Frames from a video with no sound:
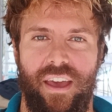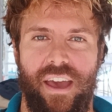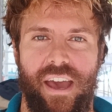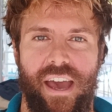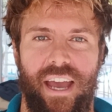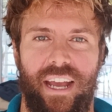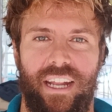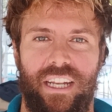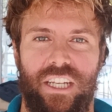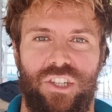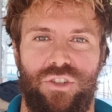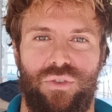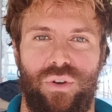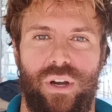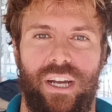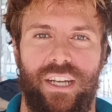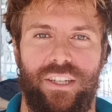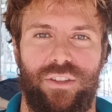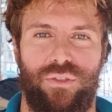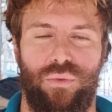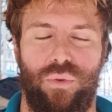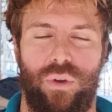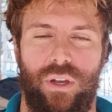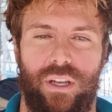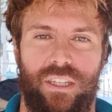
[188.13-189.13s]
and try
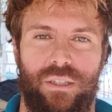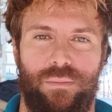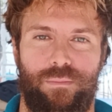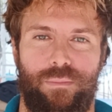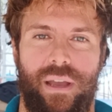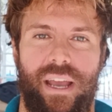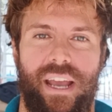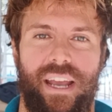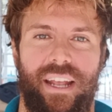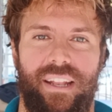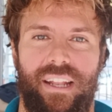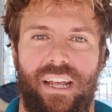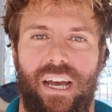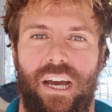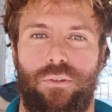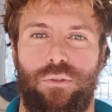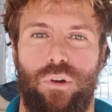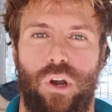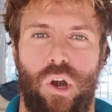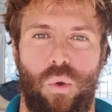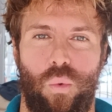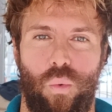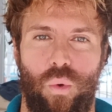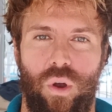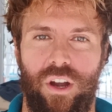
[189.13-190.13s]
to expand our
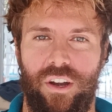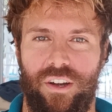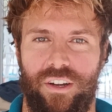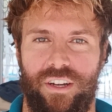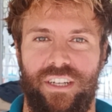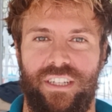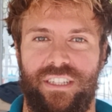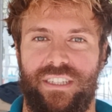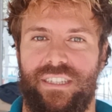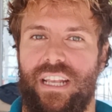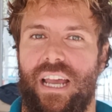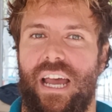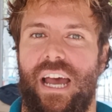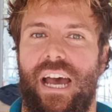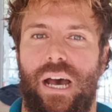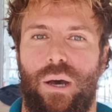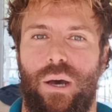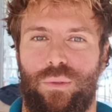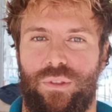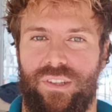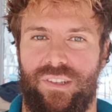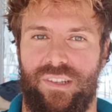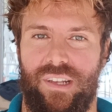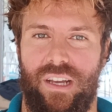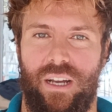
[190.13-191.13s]
awareness
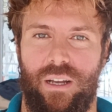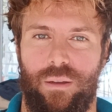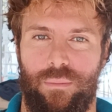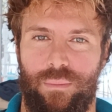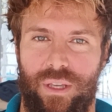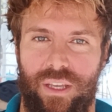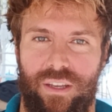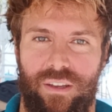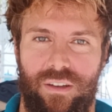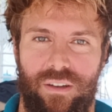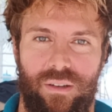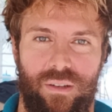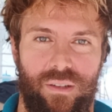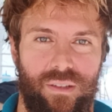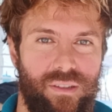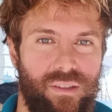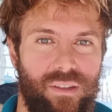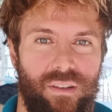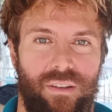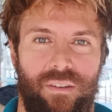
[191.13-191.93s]
outside, because